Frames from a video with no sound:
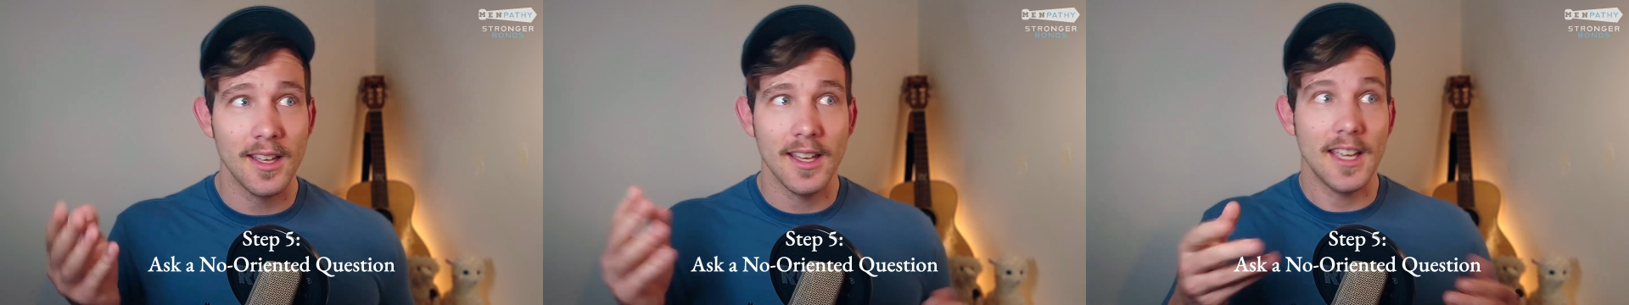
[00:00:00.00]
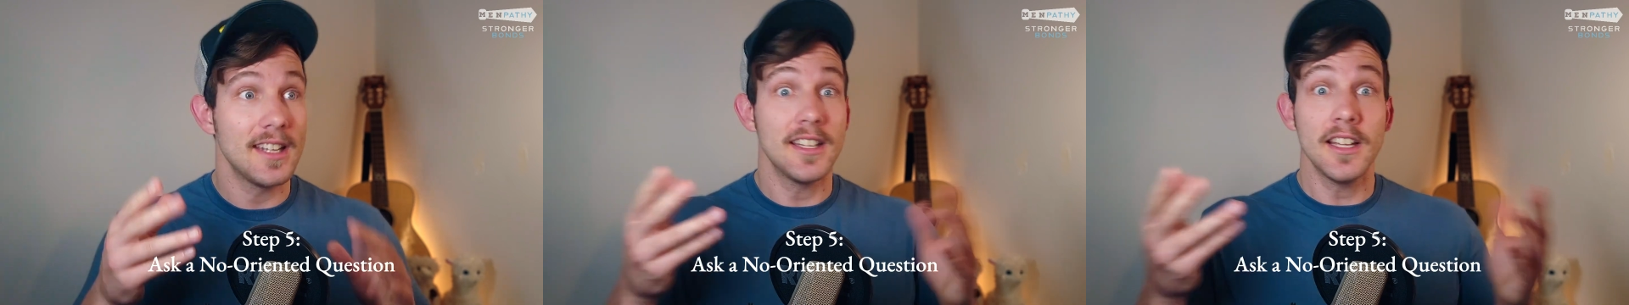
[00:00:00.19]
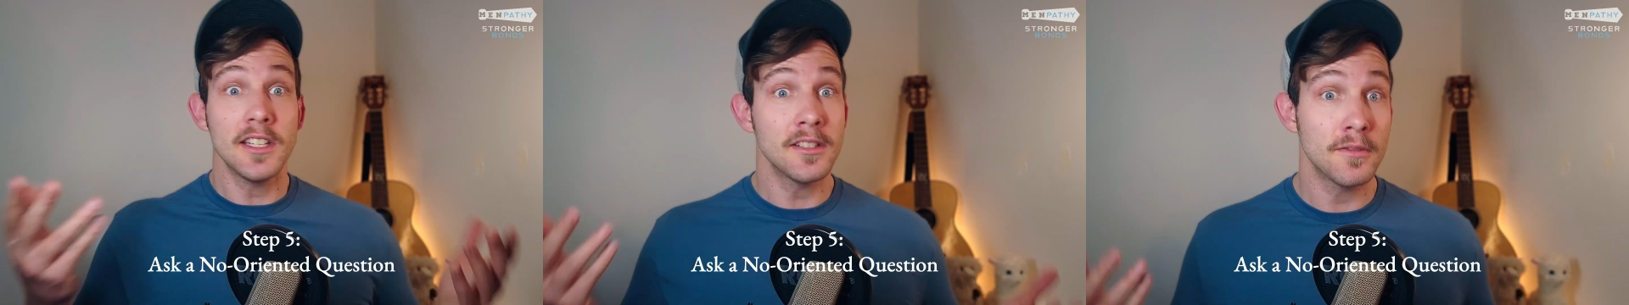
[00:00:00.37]
It
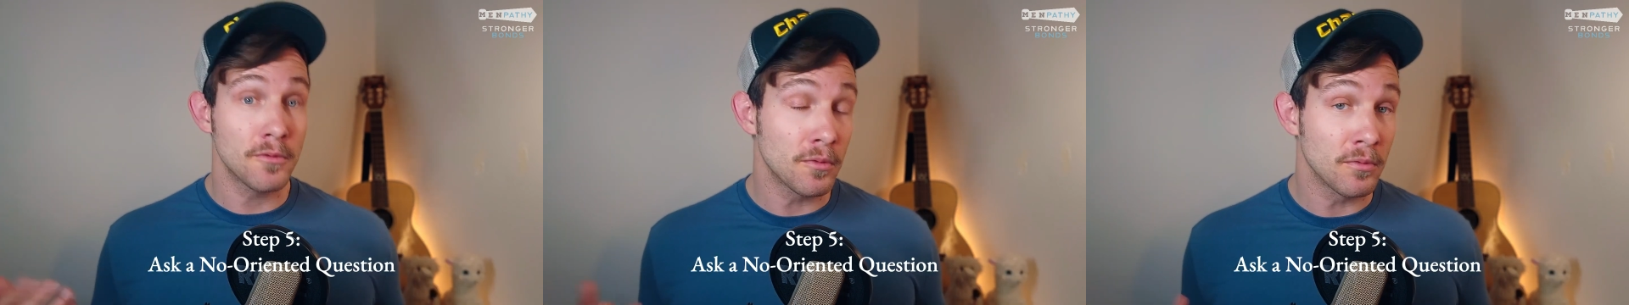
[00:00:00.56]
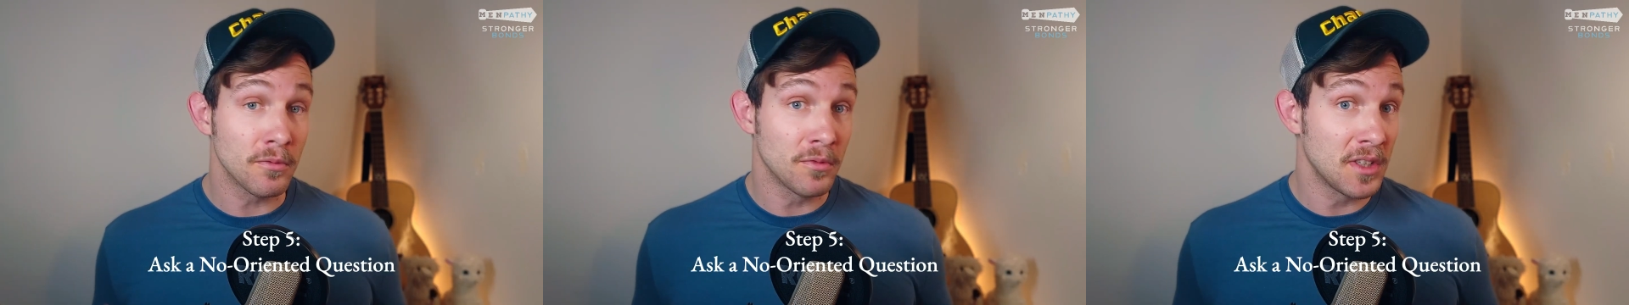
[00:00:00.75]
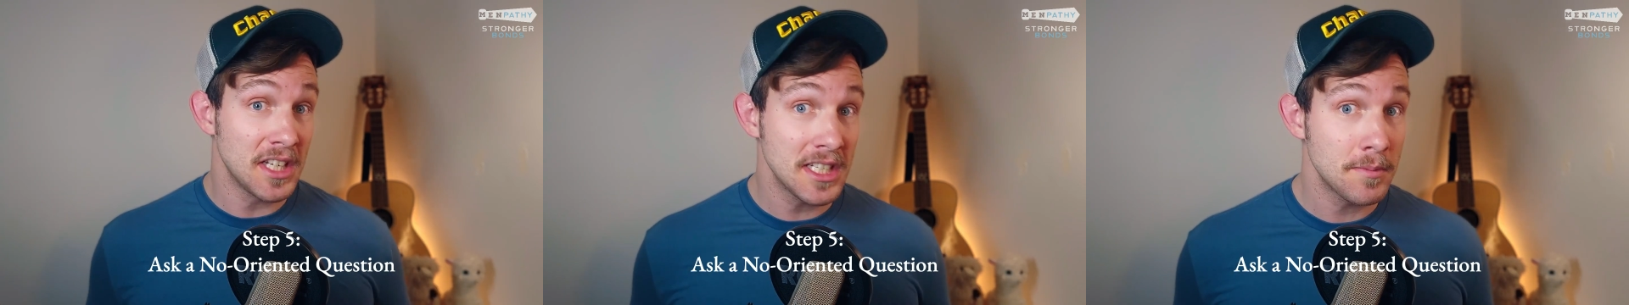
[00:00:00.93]
doesn't
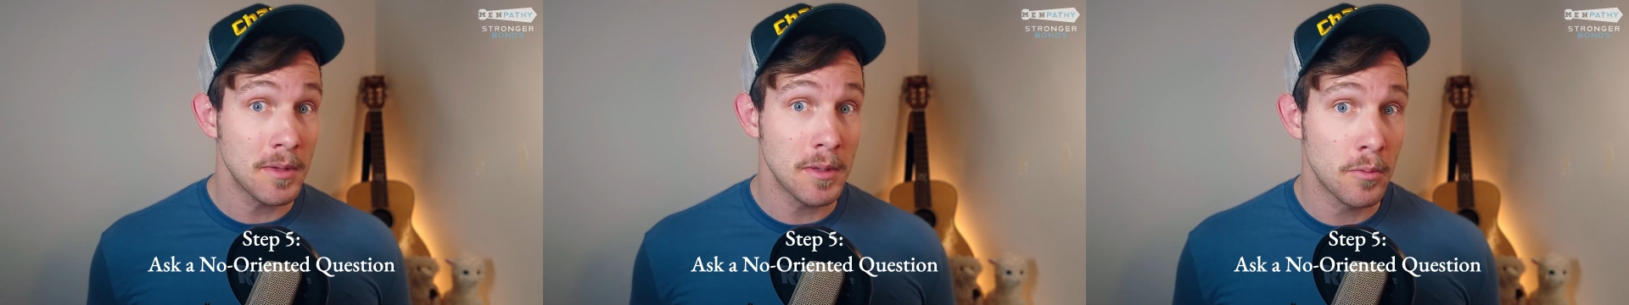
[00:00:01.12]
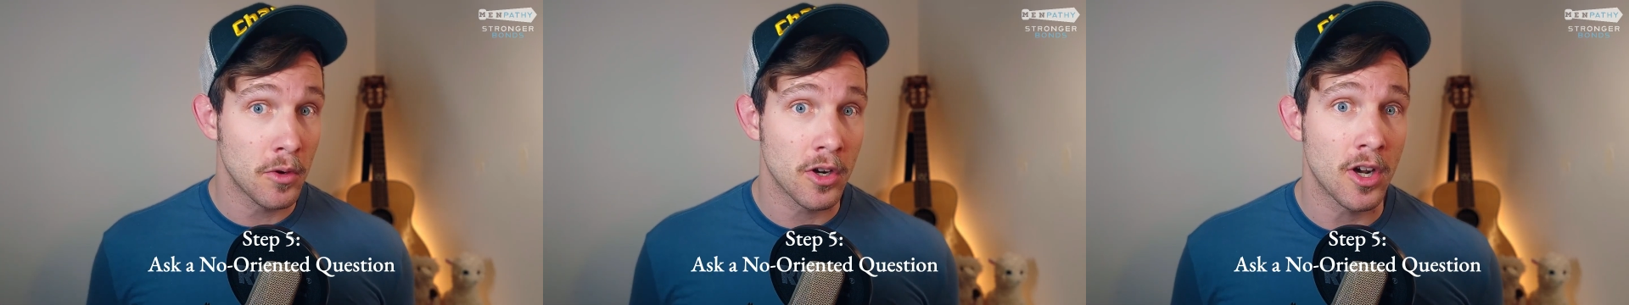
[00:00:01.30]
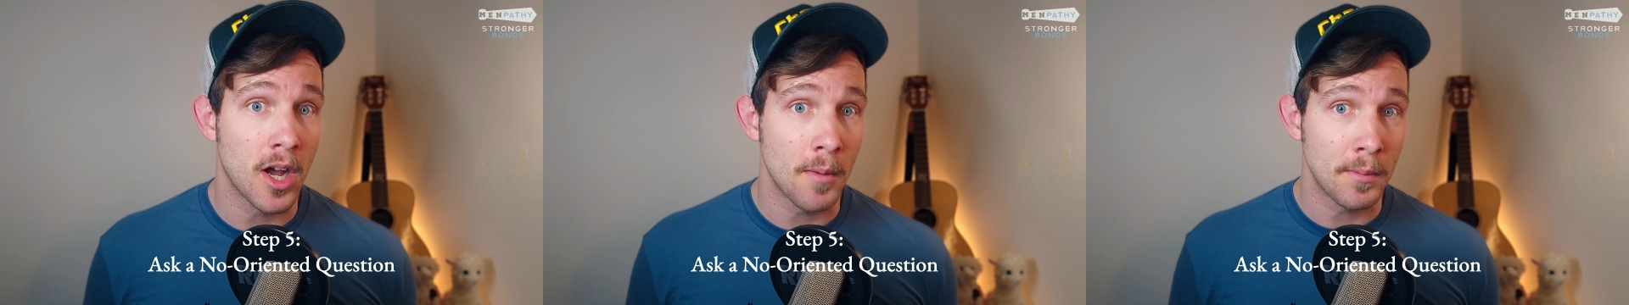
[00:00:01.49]
need to be more
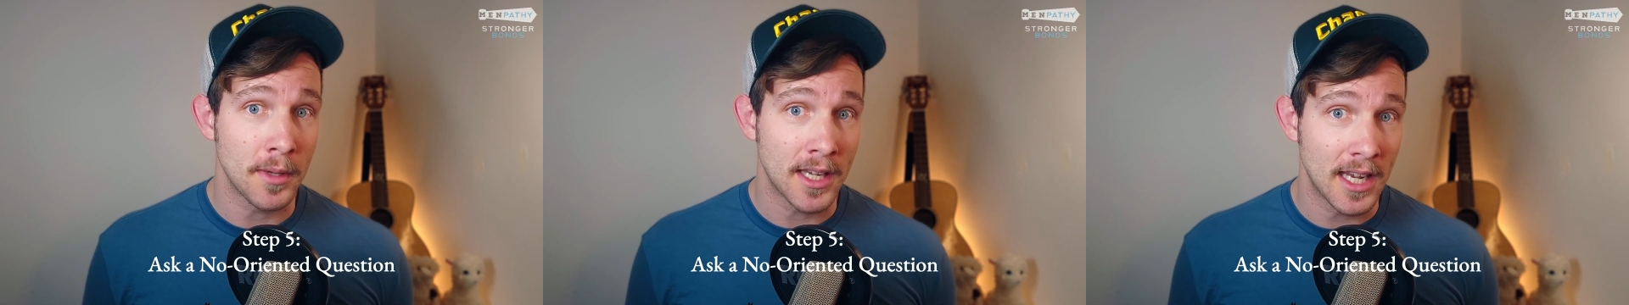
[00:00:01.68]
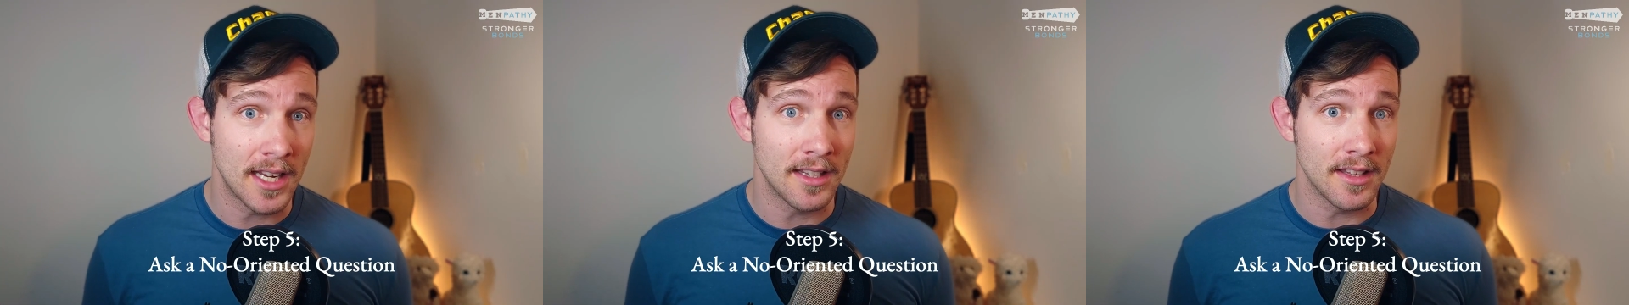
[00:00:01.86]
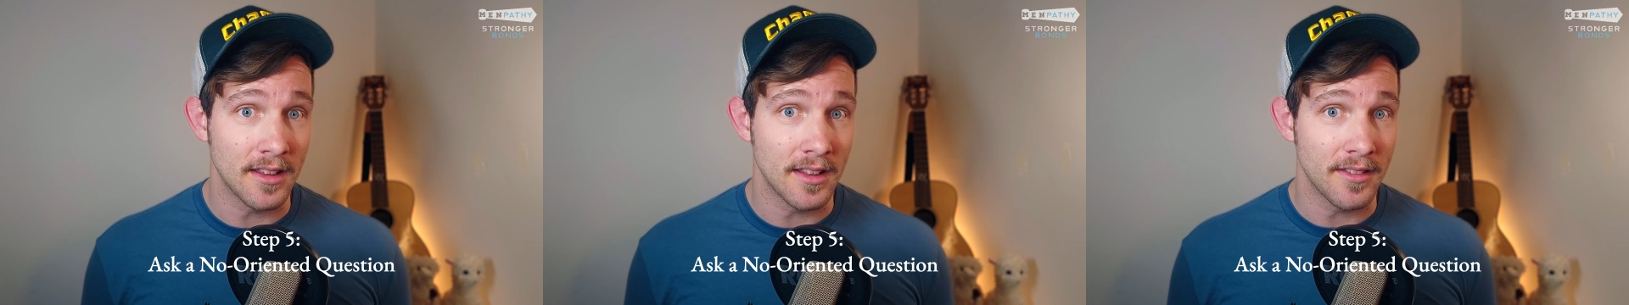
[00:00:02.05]

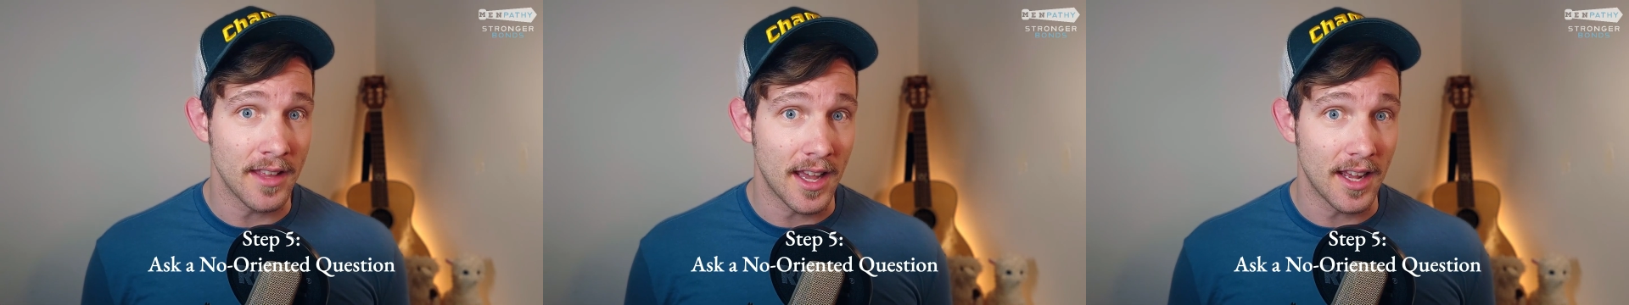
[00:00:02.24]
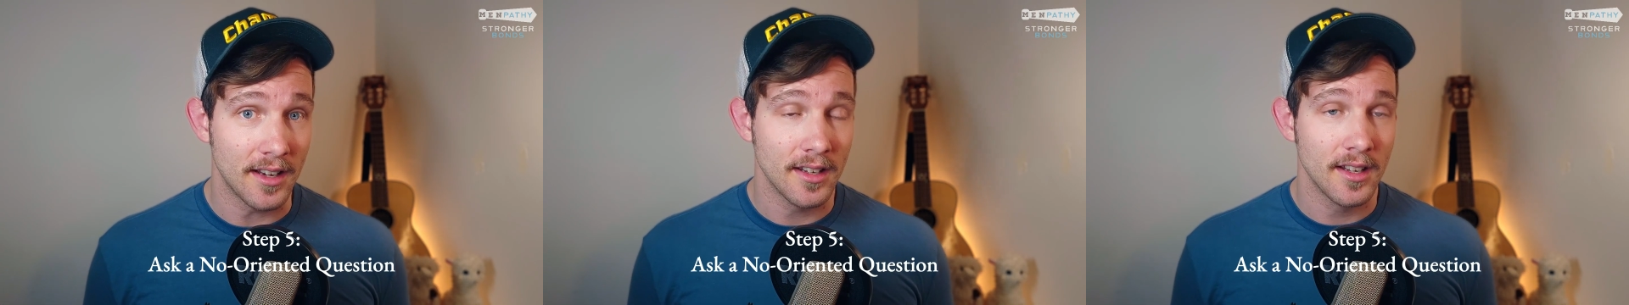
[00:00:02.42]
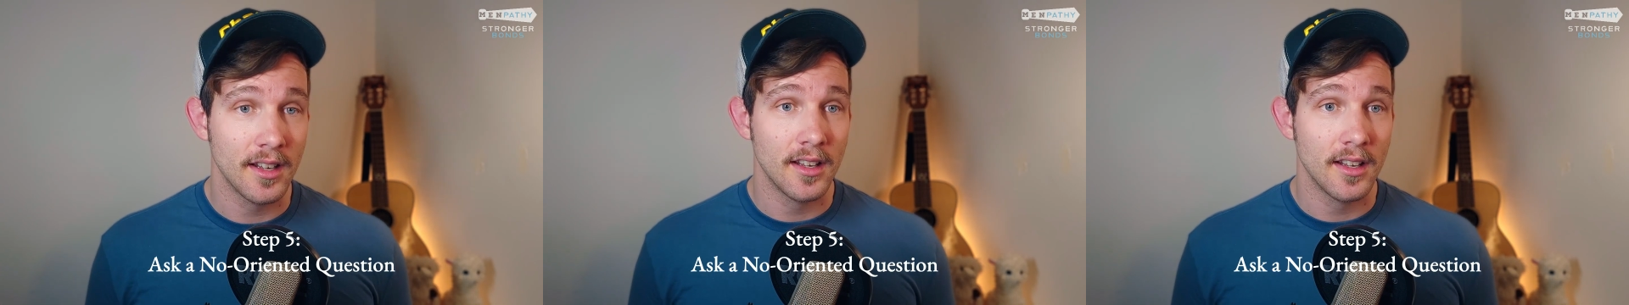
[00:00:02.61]
complicated than that.